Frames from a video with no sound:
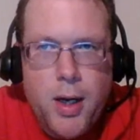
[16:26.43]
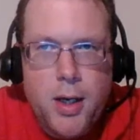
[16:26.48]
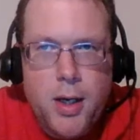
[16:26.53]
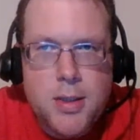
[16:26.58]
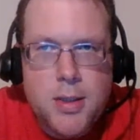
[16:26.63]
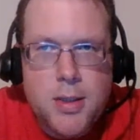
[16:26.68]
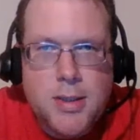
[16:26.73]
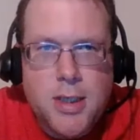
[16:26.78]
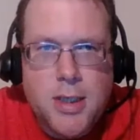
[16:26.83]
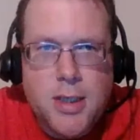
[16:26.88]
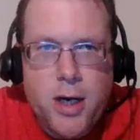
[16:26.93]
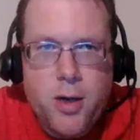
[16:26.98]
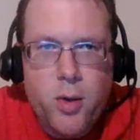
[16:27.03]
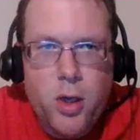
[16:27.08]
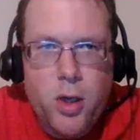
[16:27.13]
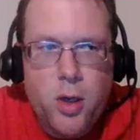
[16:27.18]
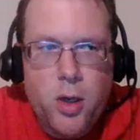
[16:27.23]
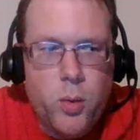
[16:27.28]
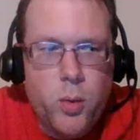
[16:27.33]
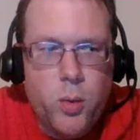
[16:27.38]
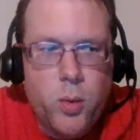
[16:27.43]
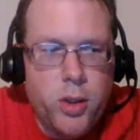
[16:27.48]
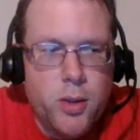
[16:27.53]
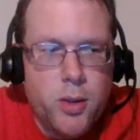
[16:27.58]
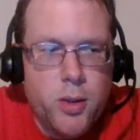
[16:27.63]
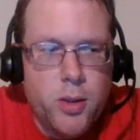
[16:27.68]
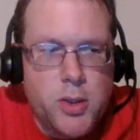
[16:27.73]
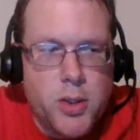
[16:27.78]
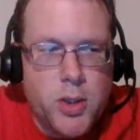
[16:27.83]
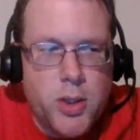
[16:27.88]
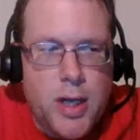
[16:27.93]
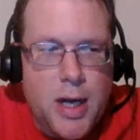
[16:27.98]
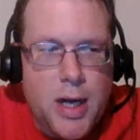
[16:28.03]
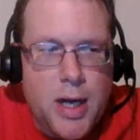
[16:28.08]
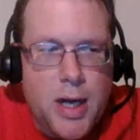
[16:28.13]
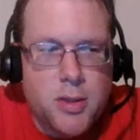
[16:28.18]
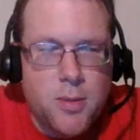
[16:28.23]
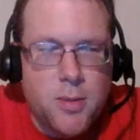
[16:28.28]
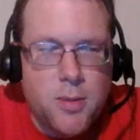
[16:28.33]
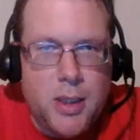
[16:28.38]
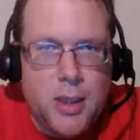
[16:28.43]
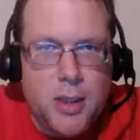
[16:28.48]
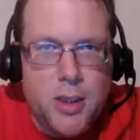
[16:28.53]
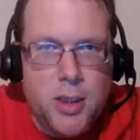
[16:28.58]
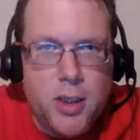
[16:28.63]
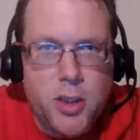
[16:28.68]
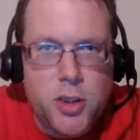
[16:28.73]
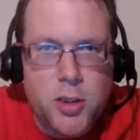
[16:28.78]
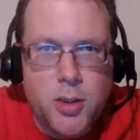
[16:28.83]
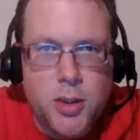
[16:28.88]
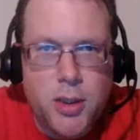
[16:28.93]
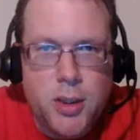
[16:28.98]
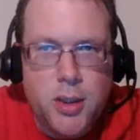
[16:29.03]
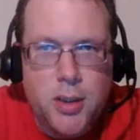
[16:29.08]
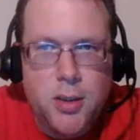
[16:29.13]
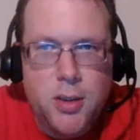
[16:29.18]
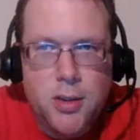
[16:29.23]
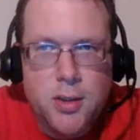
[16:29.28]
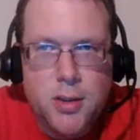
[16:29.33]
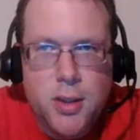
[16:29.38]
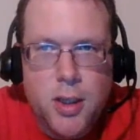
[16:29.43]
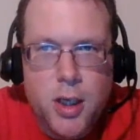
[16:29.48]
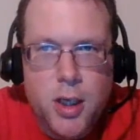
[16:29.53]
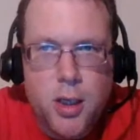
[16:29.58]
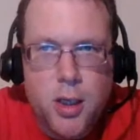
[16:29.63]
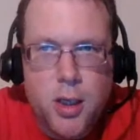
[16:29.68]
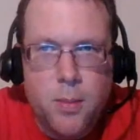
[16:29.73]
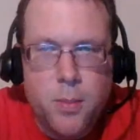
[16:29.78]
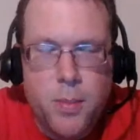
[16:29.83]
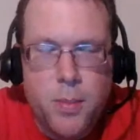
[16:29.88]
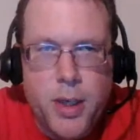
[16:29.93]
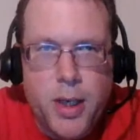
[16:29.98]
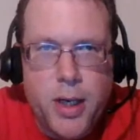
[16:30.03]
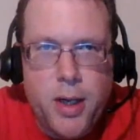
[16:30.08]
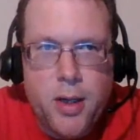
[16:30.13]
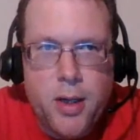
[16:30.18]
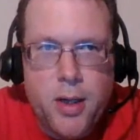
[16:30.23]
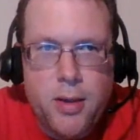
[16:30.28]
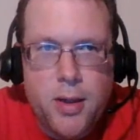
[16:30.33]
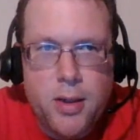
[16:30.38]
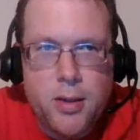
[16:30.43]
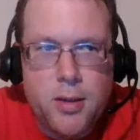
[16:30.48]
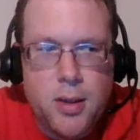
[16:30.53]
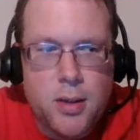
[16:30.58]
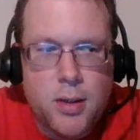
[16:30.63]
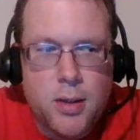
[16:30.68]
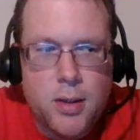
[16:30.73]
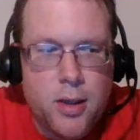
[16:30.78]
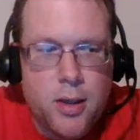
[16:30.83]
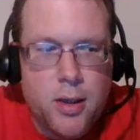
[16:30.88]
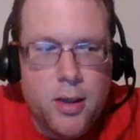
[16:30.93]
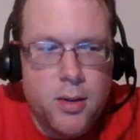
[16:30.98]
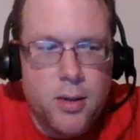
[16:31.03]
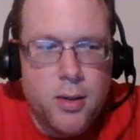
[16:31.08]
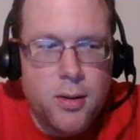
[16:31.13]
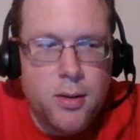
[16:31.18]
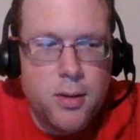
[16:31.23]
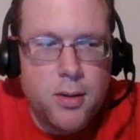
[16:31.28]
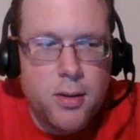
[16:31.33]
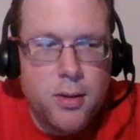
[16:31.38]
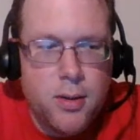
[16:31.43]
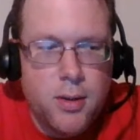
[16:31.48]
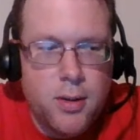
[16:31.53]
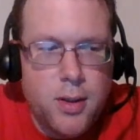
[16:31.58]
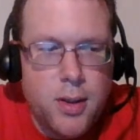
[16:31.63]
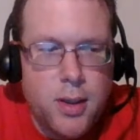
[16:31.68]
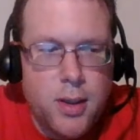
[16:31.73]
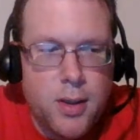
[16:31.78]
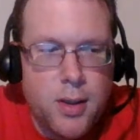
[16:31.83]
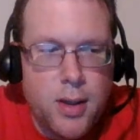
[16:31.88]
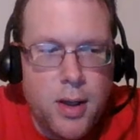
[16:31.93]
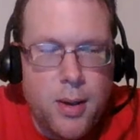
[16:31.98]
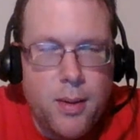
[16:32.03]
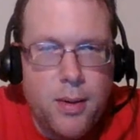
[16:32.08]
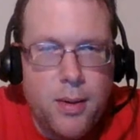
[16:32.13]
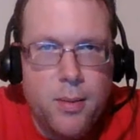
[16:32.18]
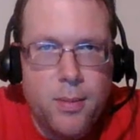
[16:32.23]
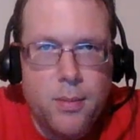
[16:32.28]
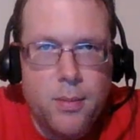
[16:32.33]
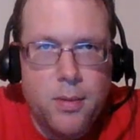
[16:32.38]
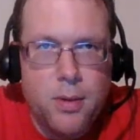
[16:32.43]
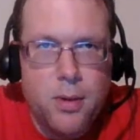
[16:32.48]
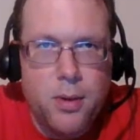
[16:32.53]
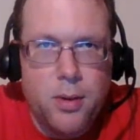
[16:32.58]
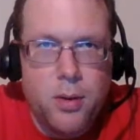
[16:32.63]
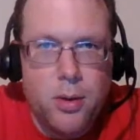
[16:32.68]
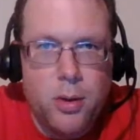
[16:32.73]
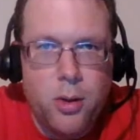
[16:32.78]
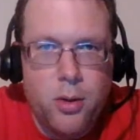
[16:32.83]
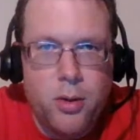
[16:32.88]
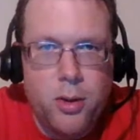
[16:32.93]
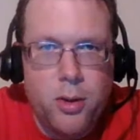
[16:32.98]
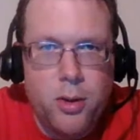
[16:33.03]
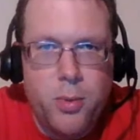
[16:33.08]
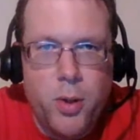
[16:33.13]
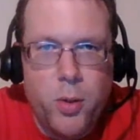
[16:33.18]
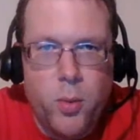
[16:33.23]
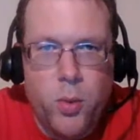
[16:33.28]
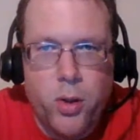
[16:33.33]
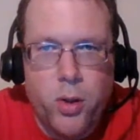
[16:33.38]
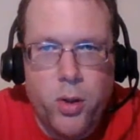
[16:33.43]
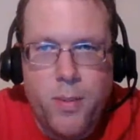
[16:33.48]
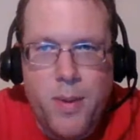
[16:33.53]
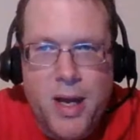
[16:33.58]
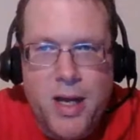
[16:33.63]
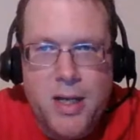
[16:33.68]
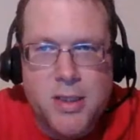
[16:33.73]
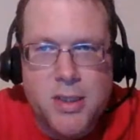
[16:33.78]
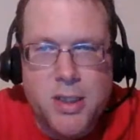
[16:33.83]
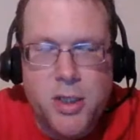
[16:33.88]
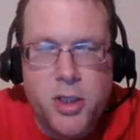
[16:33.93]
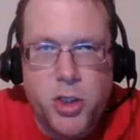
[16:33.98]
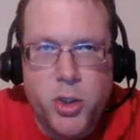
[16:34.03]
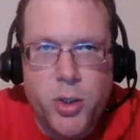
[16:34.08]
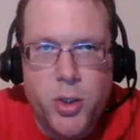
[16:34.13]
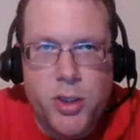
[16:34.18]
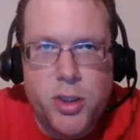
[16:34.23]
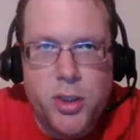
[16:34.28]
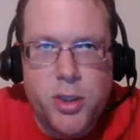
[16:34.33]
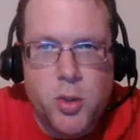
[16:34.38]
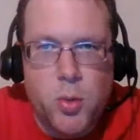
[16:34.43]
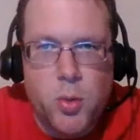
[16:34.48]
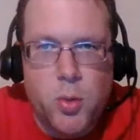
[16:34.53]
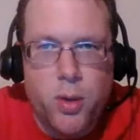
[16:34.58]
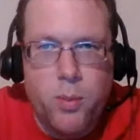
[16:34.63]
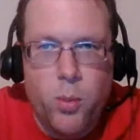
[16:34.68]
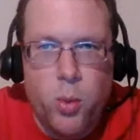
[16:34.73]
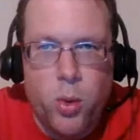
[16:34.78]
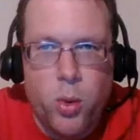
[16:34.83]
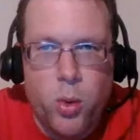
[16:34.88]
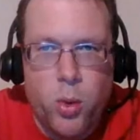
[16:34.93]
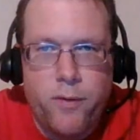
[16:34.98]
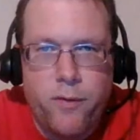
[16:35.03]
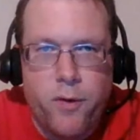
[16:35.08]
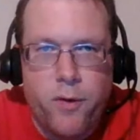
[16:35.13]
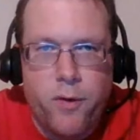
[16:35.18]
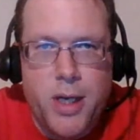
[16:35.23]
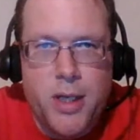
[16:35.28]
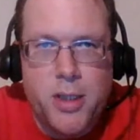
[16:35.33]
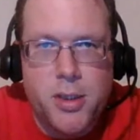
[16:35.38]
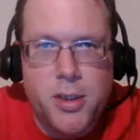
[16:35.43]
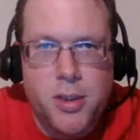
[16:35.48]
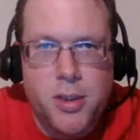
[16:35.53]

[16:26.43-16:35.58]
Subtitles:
Tyrell Williams stood out to me initially, but I think that they're a little bit worried about his injury. Just want more information.